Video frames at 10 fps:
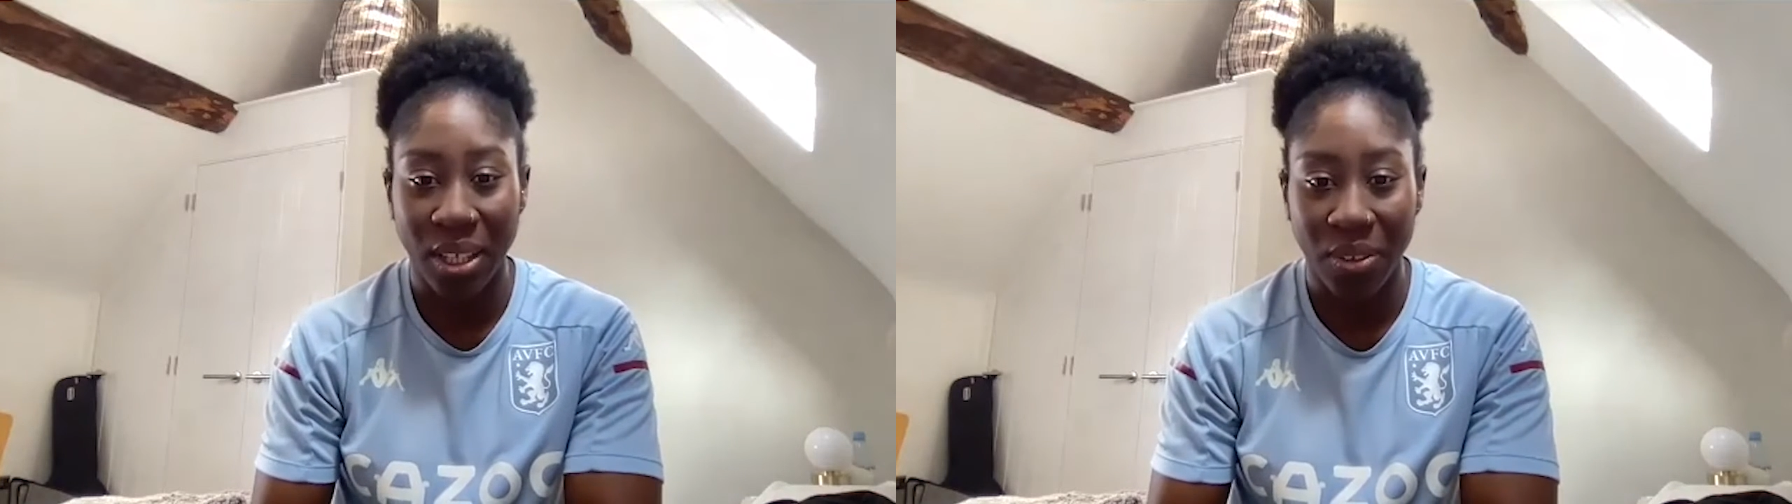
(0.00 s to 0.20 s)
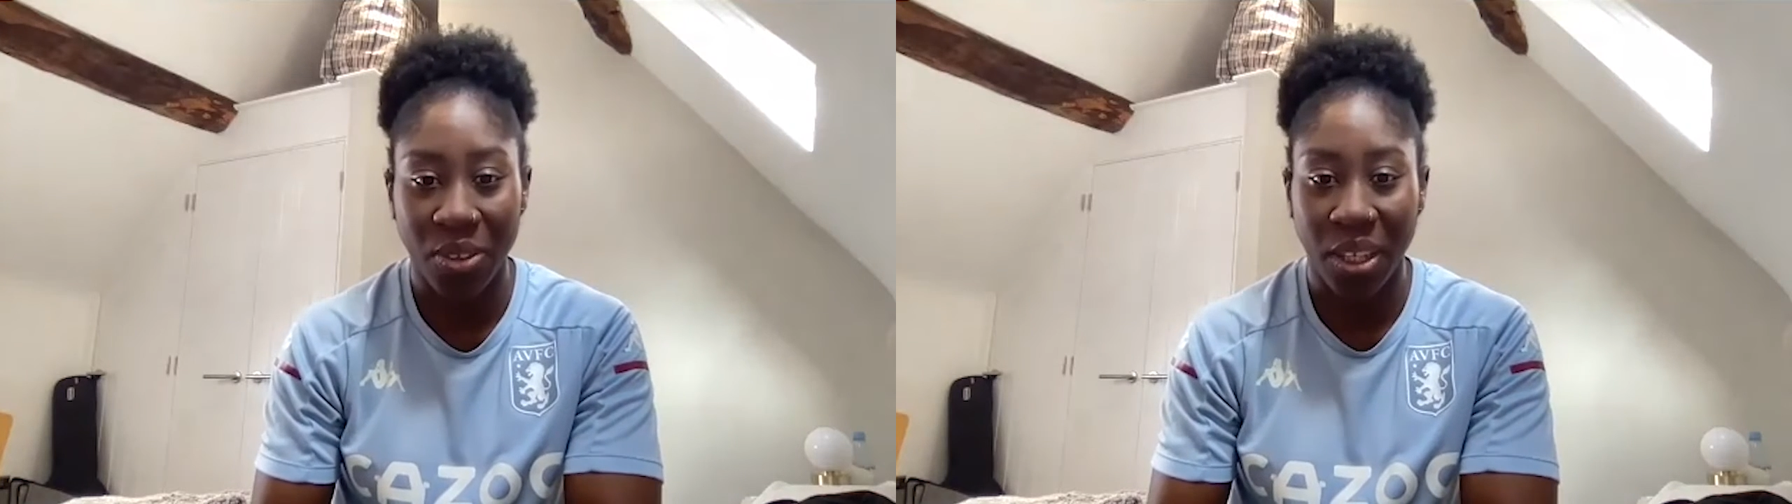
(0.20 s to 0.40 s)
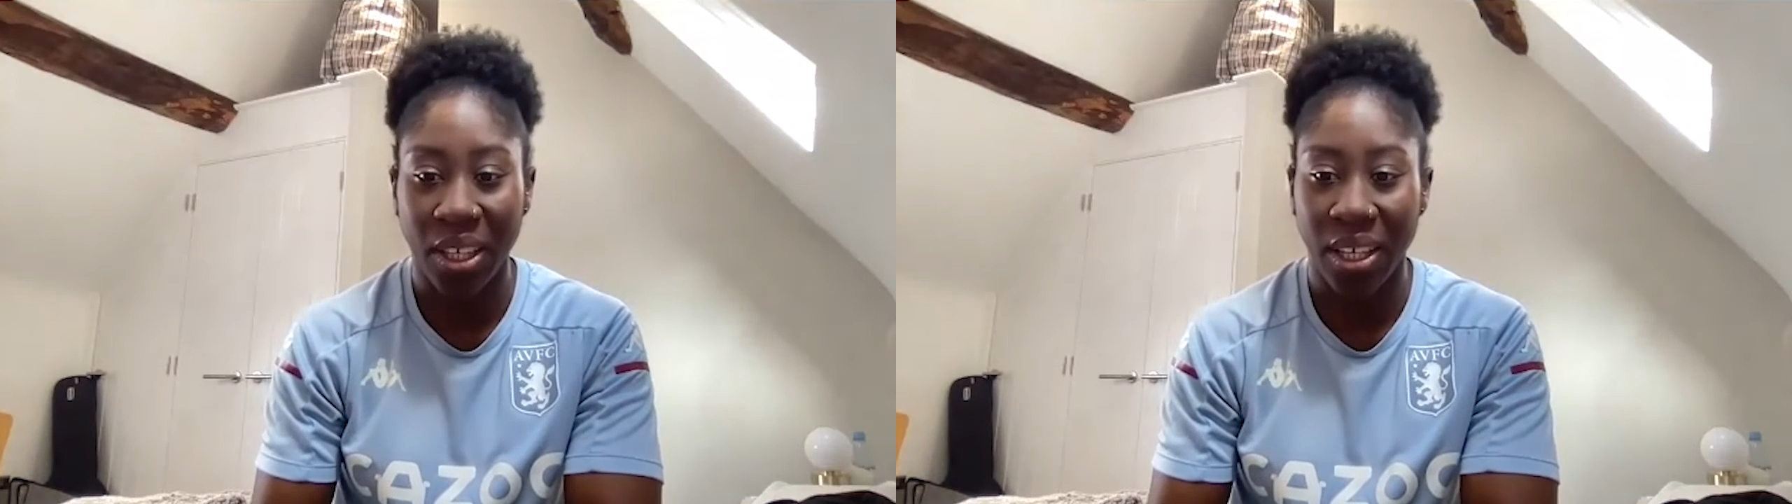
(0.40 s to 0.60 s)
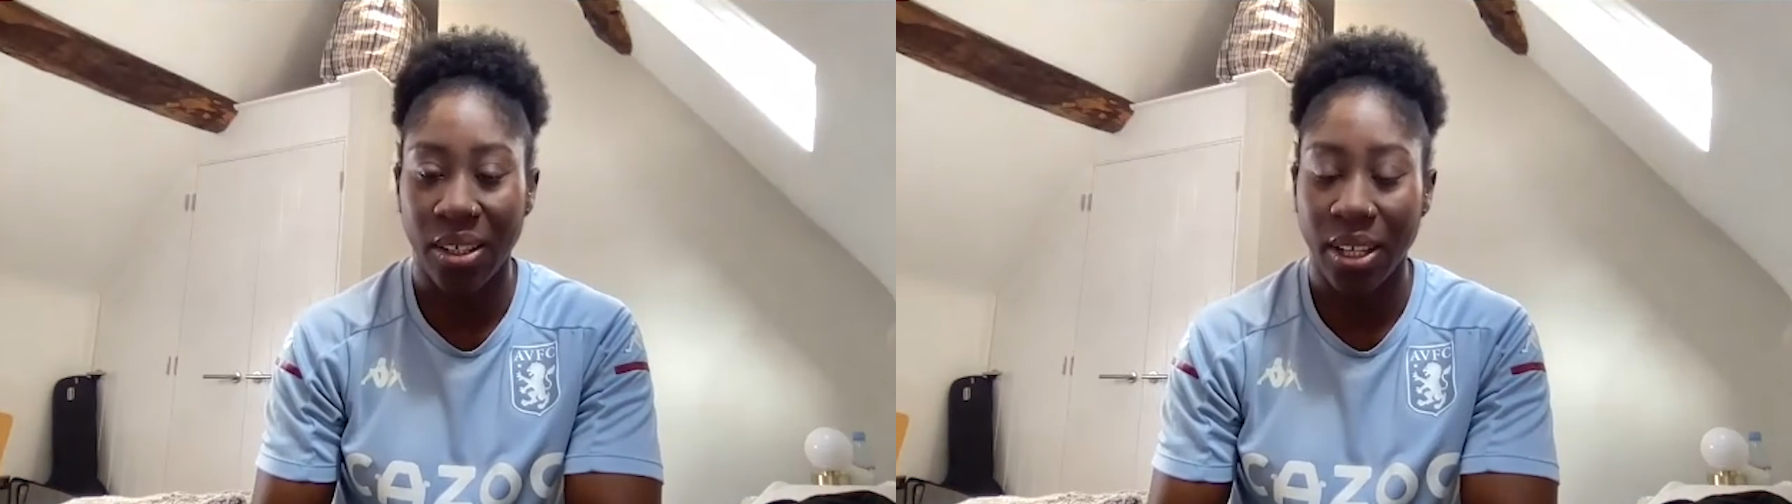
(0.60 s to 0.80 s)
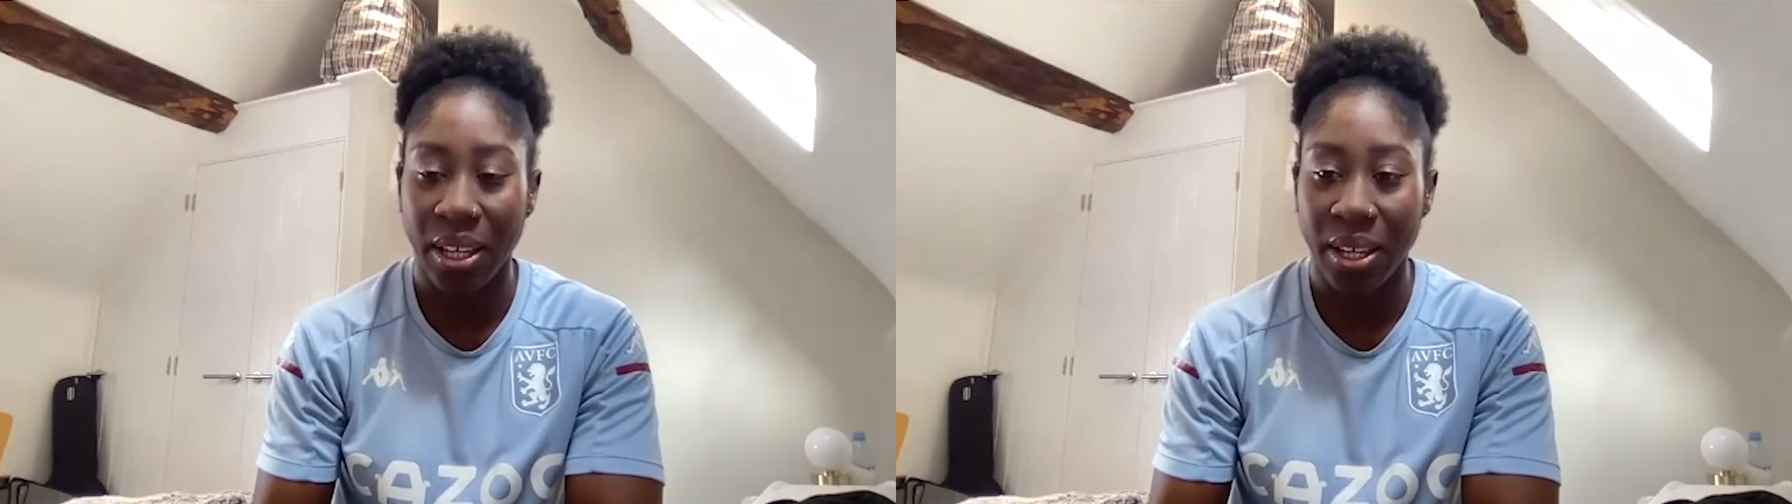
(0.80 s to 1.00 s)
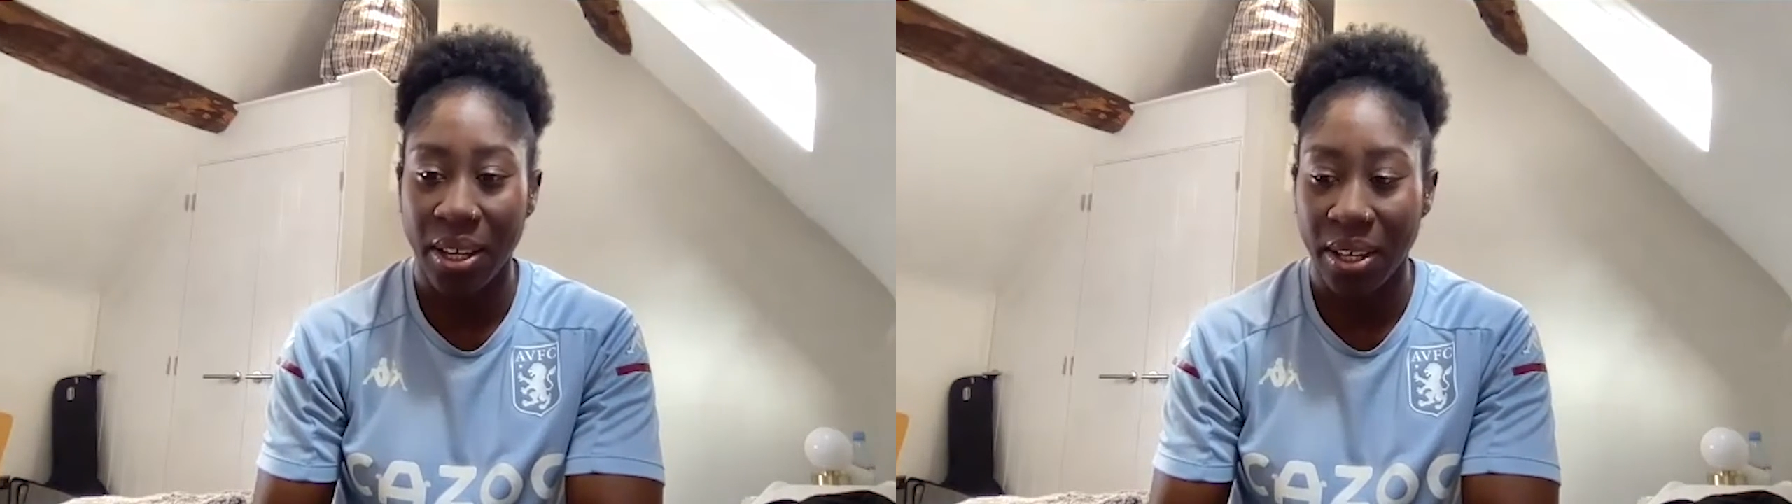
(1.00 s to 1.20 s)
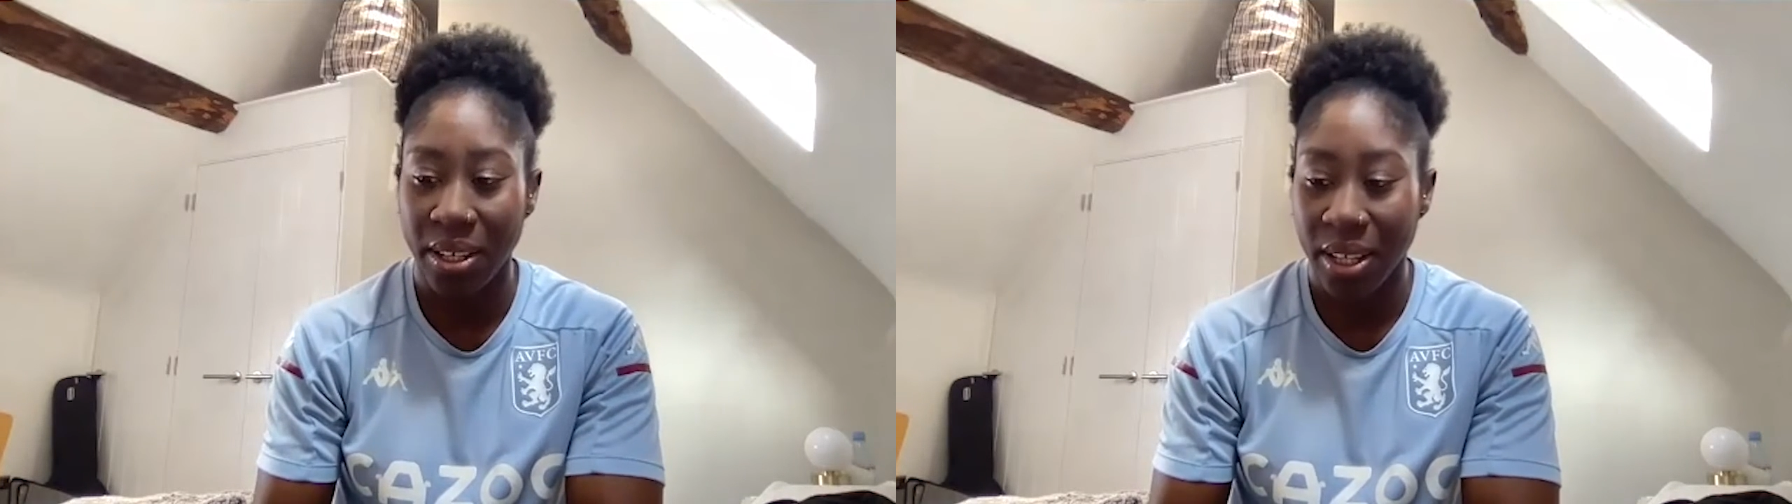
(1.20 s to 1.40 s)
I think it